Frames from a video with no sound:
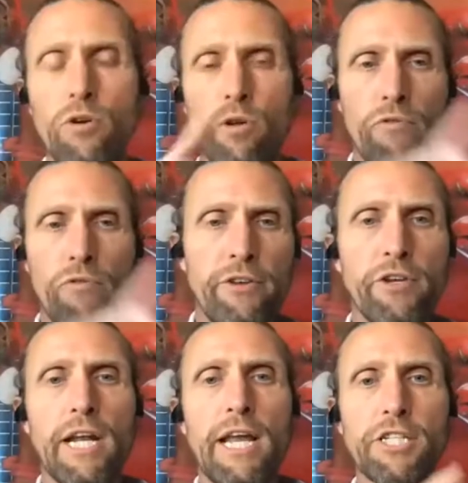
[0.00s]
the revenue
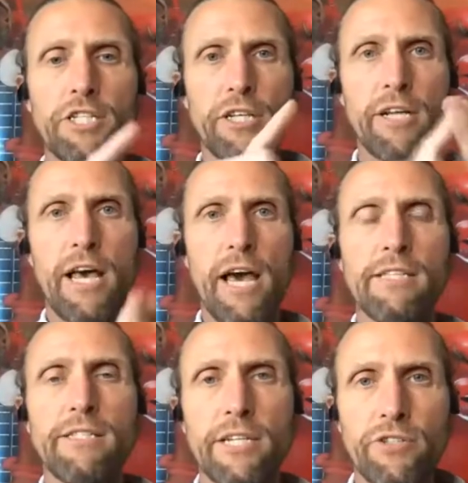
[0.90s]
collection, et
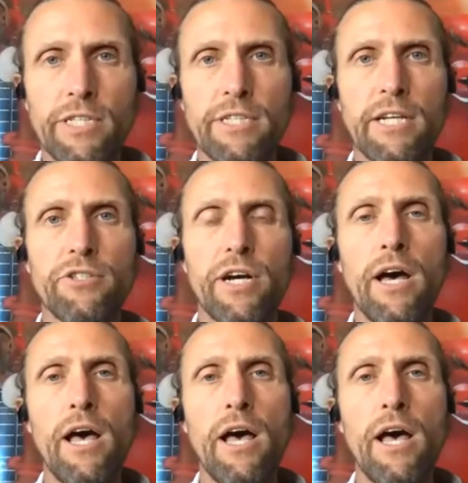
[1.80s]
cetera, et cetera.